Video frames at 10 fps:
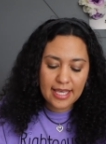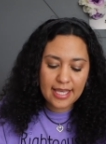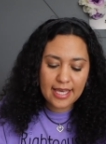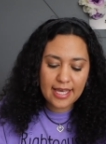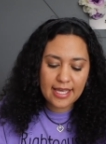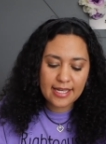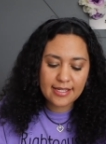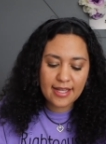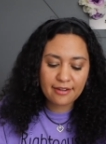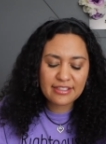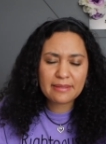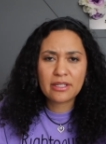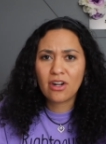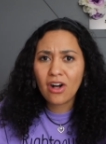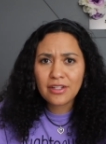And every time
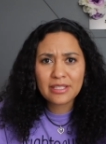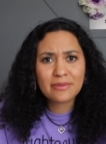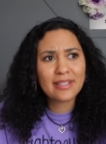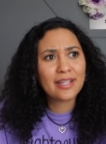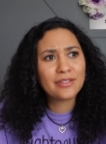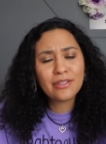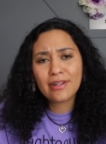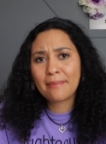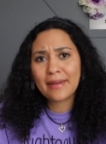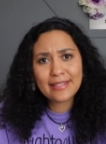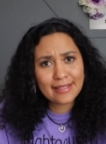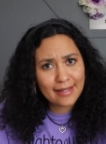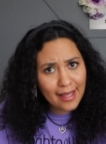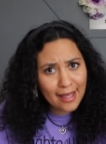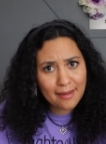he called, he was like, Dude, I'm
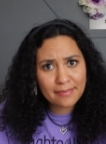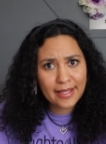messing up.